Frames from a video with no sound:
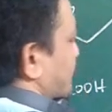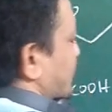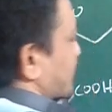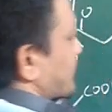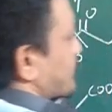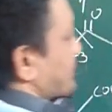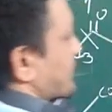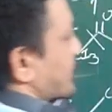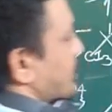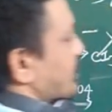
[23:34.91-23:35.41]

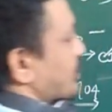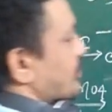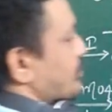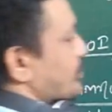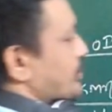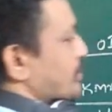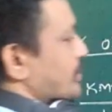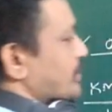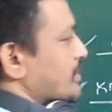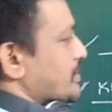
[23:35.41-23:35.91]
final
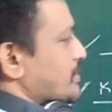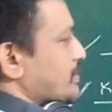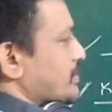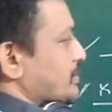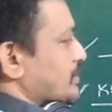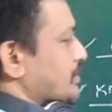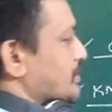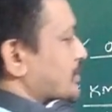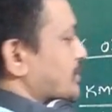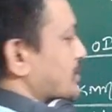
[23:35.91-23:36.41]
product.
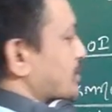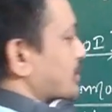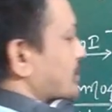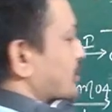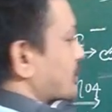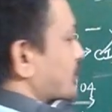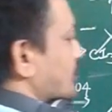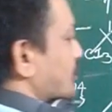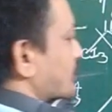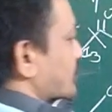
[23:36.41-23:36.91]

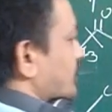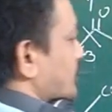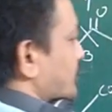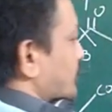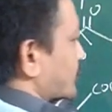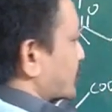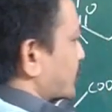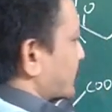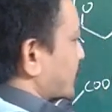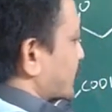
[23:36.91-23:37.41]
So
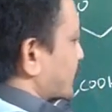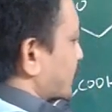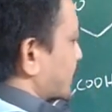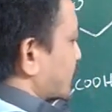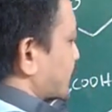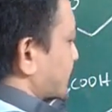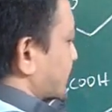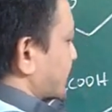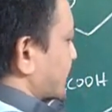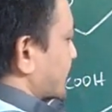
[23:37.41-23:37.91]
in
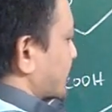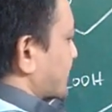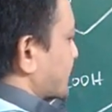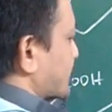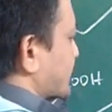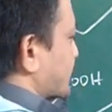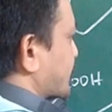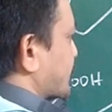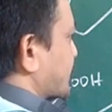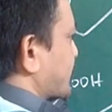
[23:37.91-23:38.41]
this
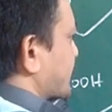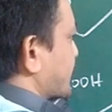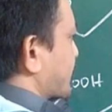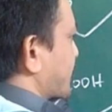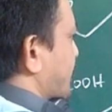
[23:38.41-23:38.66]
case